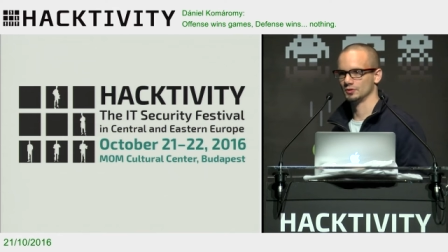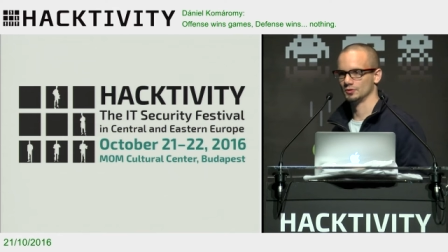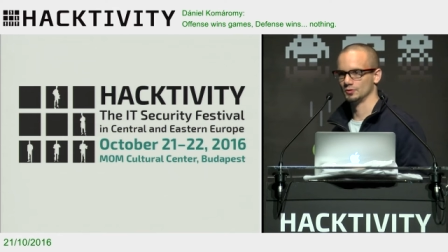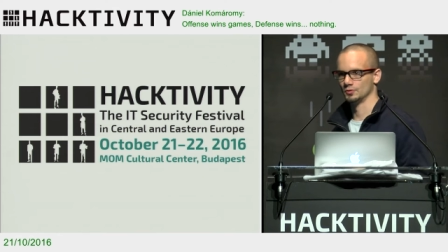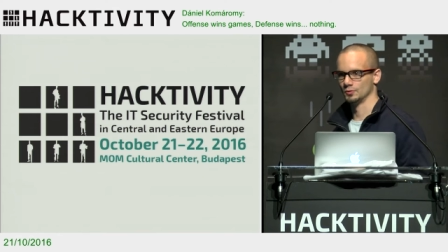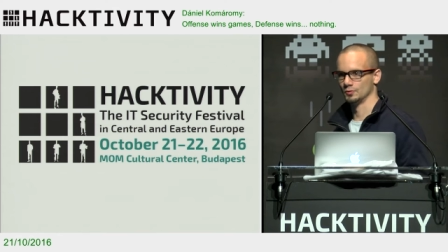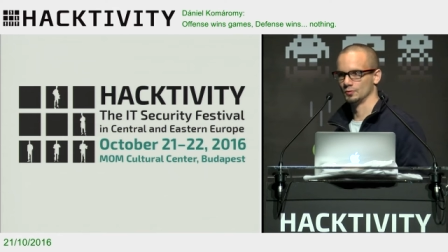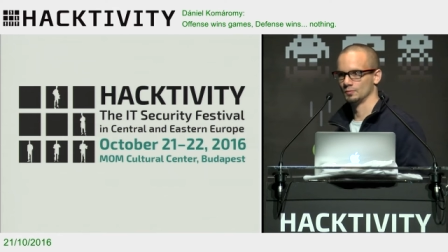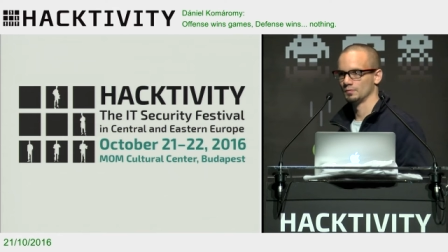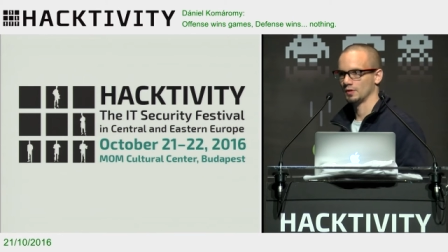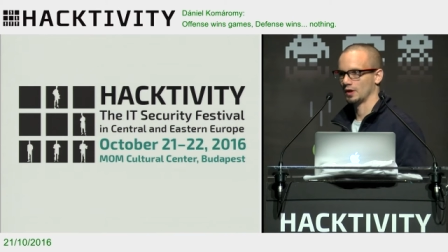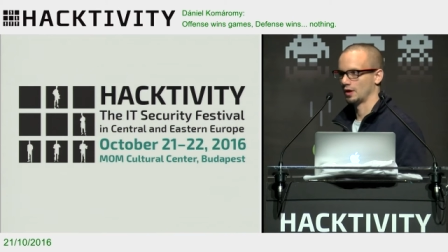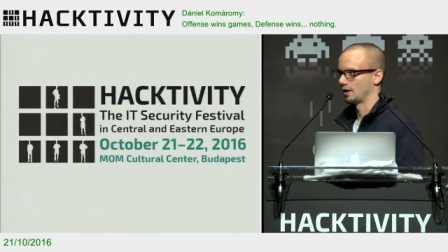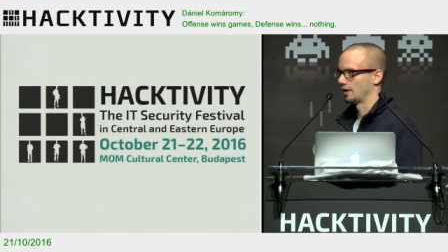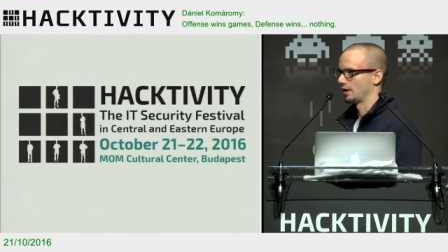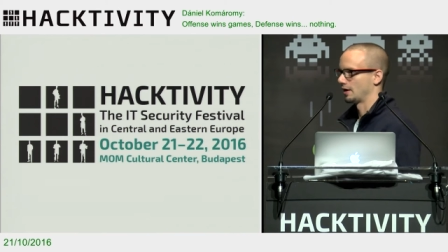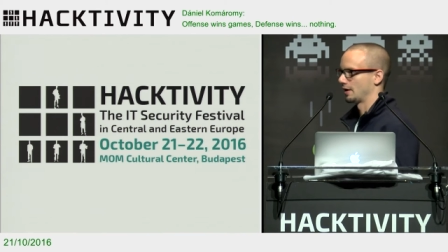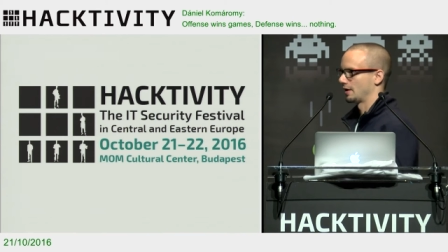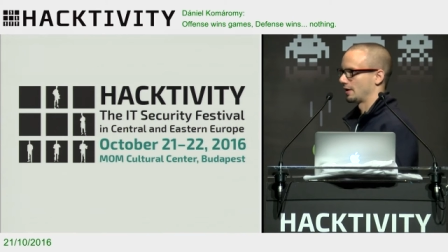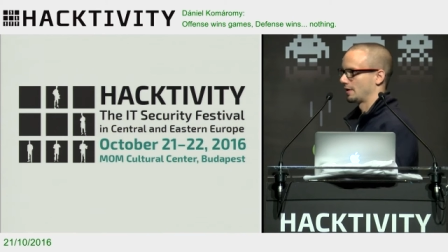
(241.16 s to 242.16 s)
to
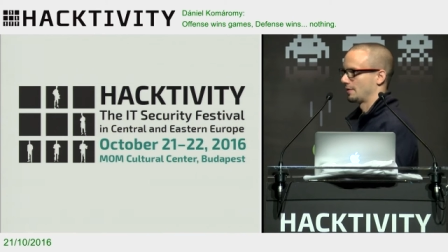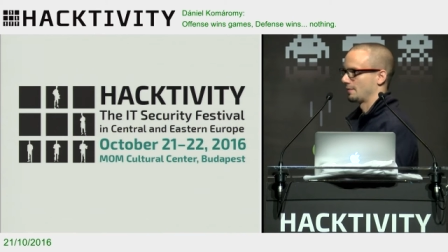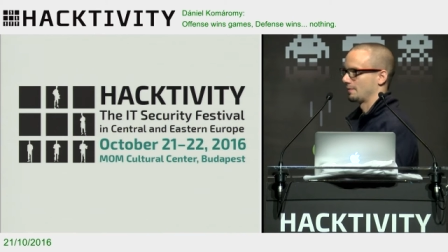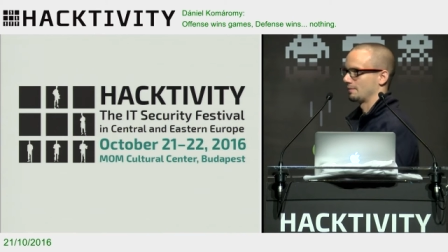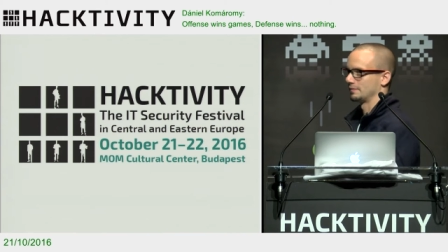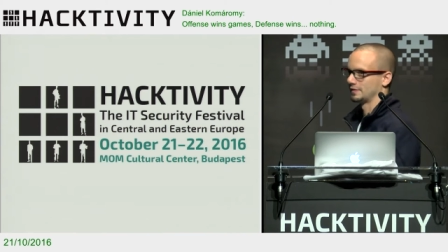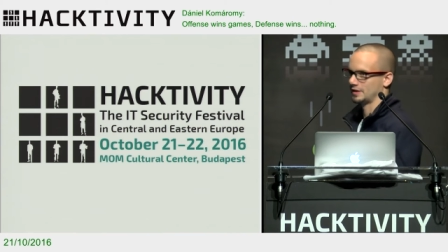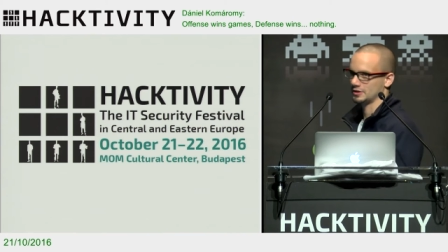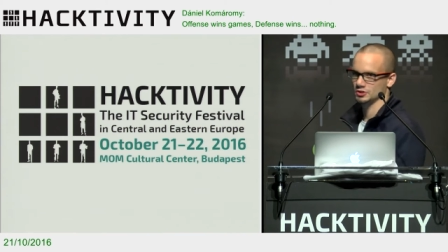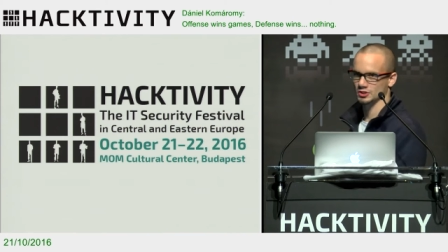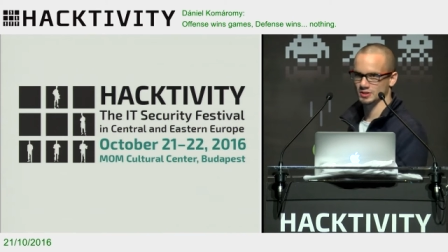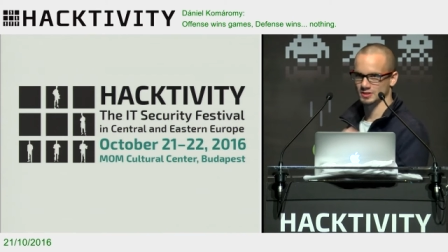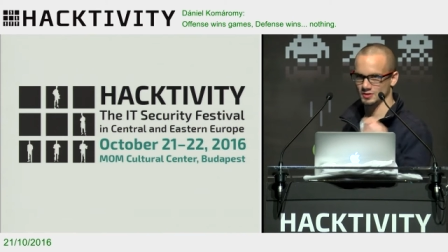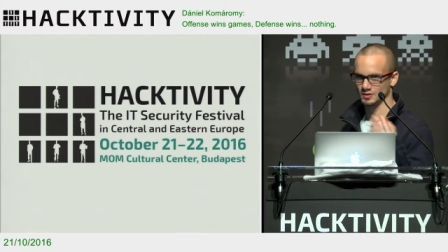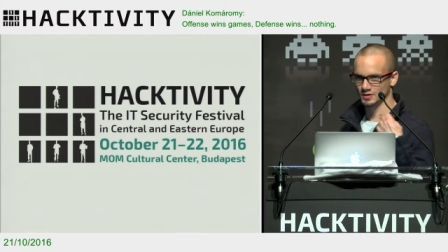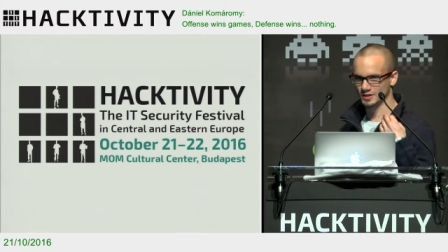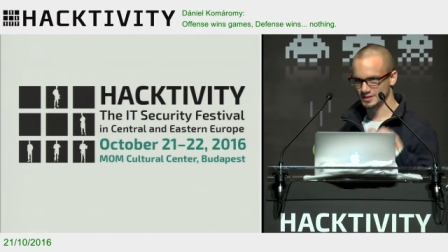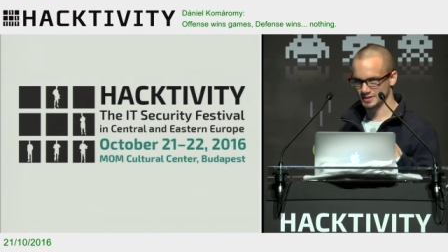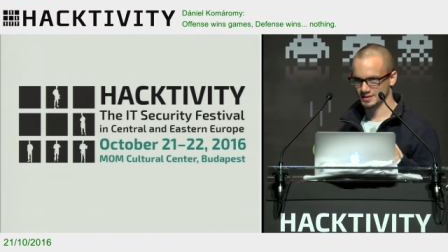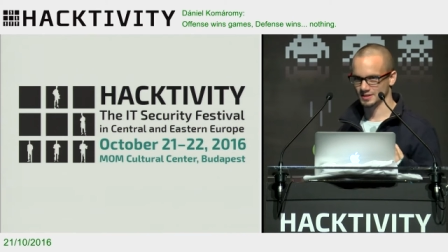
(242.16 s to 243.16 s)
not just to
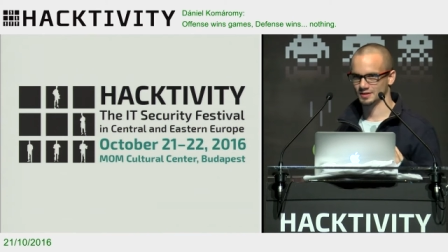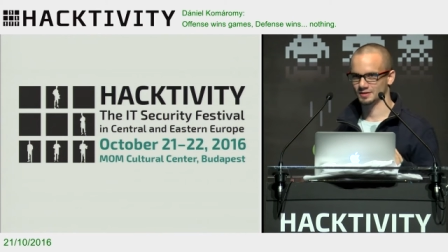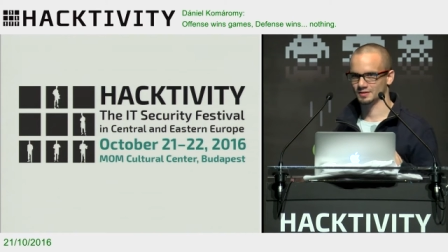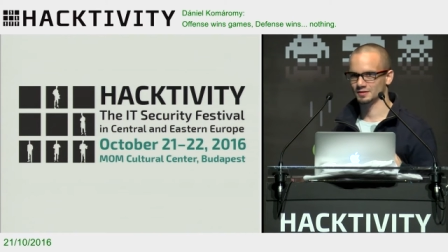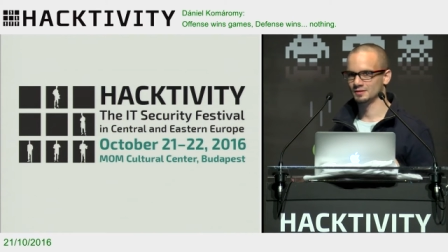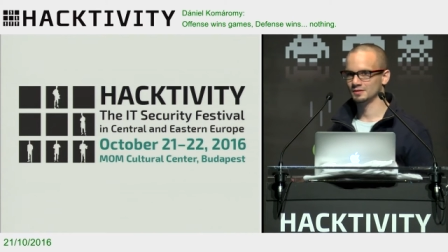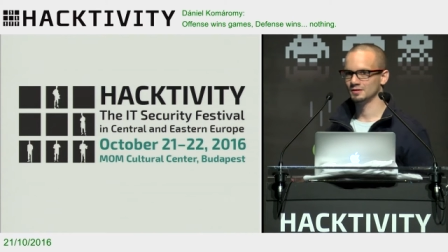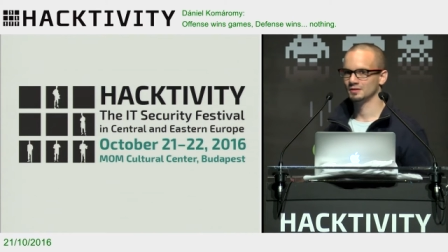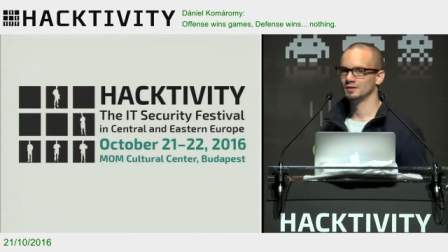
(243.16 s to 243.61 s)
listen